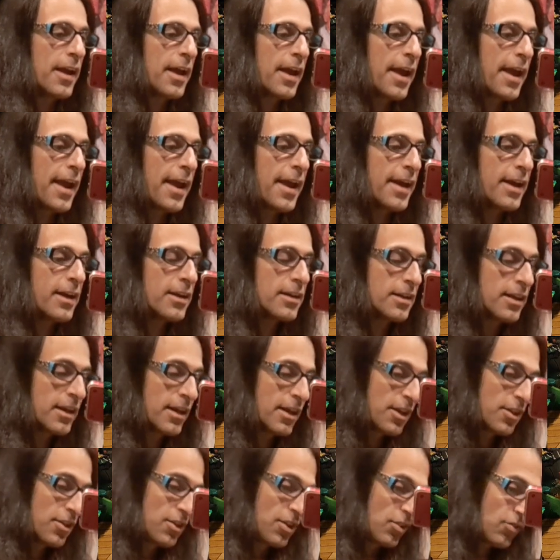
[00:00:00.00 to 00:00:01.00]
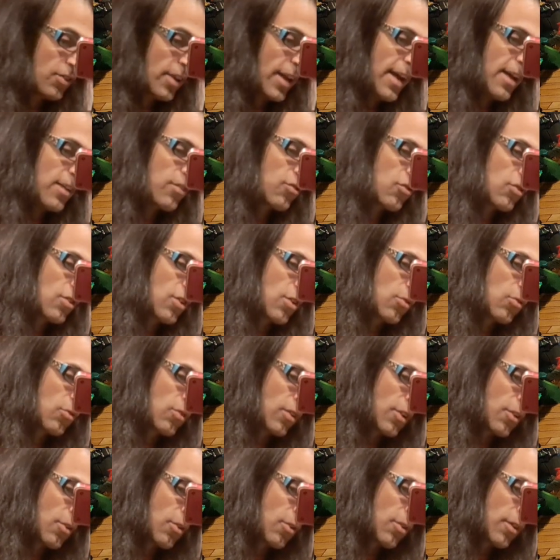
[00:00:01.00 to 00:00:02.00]
And this has those
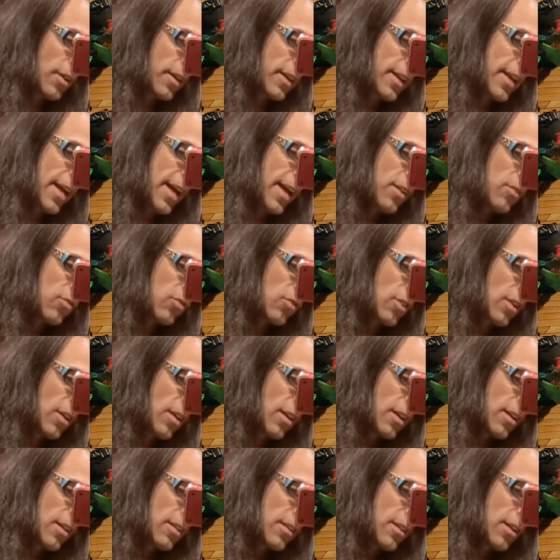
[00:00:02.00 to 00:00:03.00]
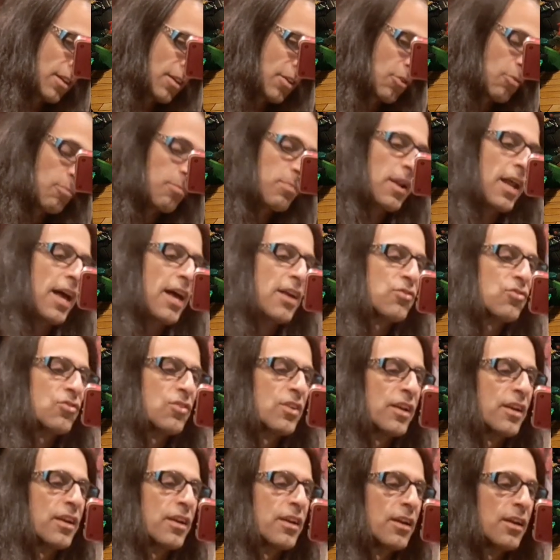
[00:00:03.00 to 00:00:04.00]
little, it has the little
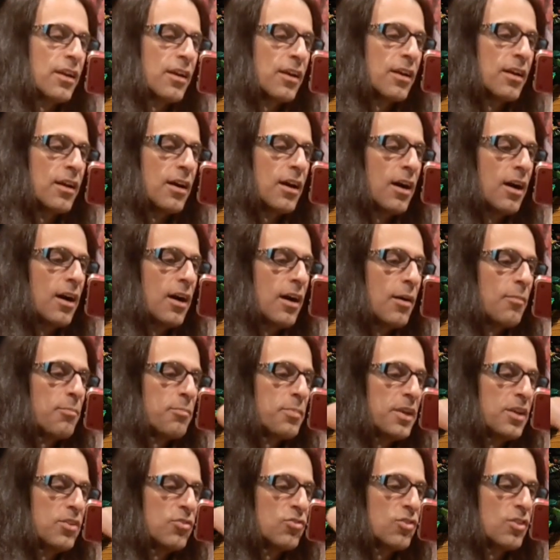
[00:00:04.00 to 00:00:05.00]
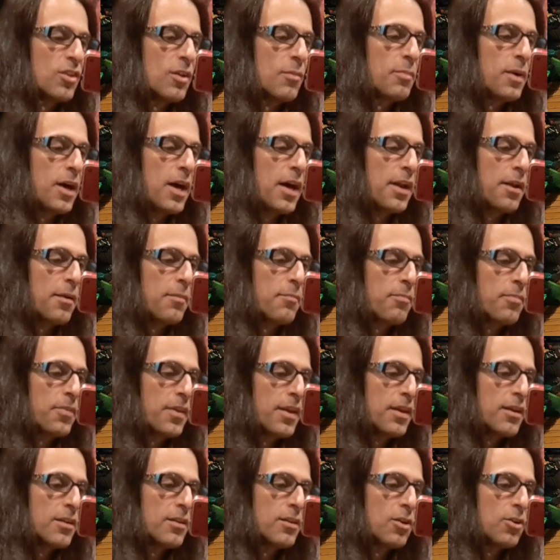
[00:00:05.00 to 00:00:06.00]
plastic piece in the bottom
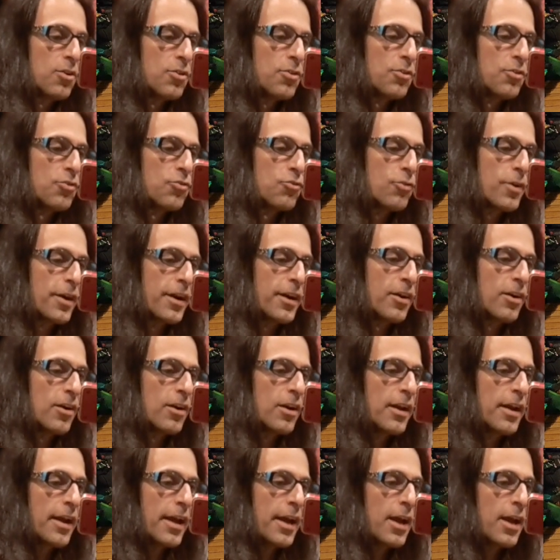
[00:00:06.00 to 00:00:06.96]
of the trigger.